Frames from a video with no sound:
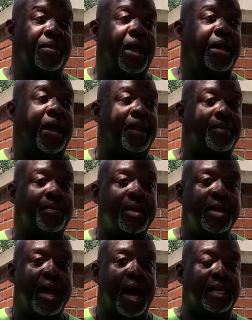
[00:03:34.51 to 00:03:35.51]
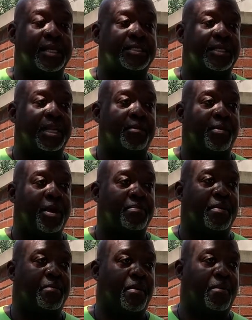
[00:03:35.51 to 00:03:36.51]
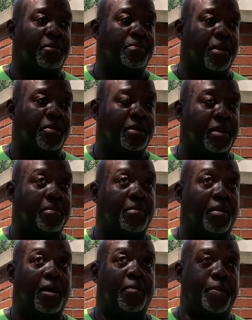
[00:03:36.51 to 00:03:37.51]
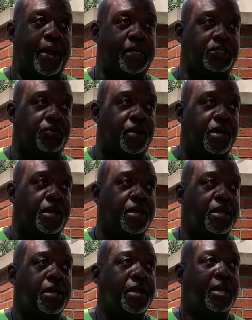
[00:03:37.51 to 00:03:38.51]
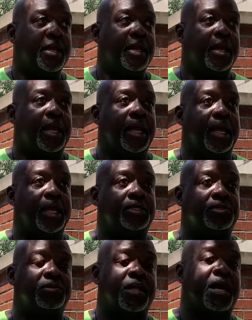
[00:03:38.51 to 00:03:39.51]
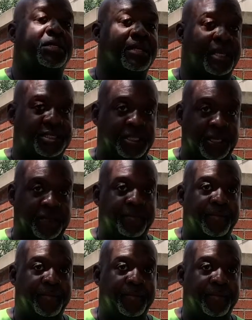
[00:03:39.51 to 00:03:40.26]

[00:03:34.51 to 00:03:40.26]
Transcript: Thank I, you, man. Thank I you, Michael. I celebrated my mama's birthday. My mom passed away in 2018.